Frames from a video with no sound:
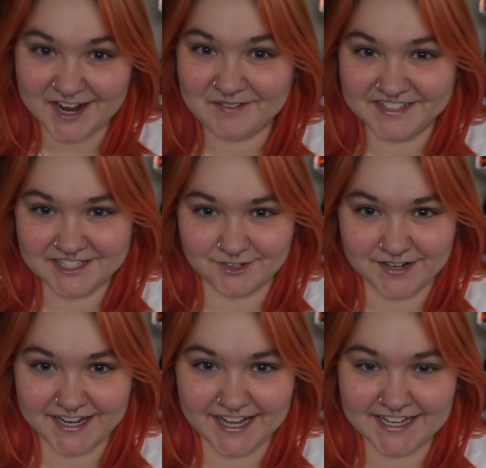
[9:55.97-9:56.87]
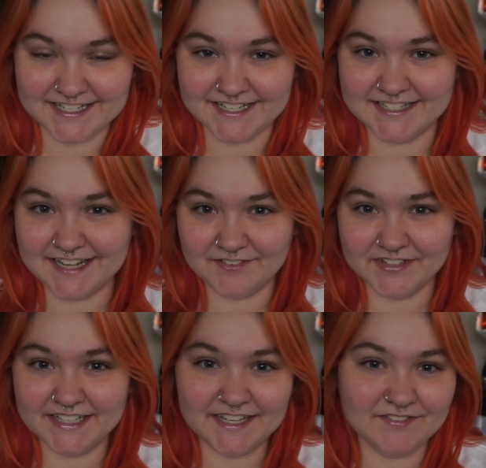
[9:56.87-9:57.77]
I'm enjoying it. It's definitely